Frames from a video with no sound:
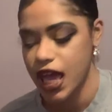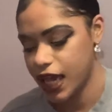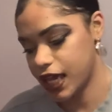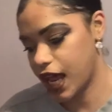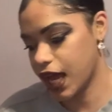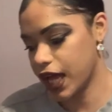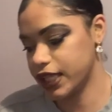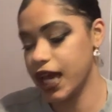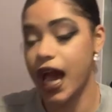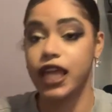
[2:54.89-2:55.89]
and I got
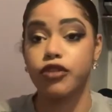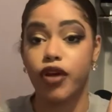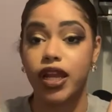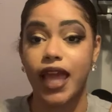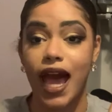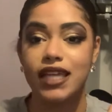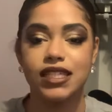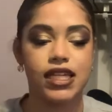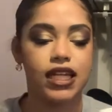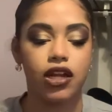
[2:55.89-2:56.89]
the hyaluronic
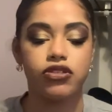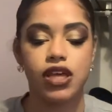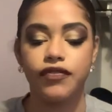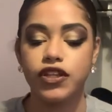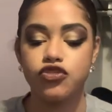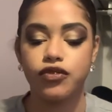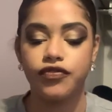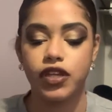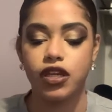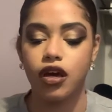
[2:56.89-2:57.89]
acid and I'll definitely do a
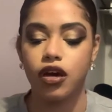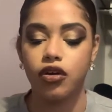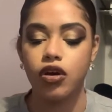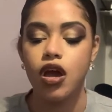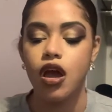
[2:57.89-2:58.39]
video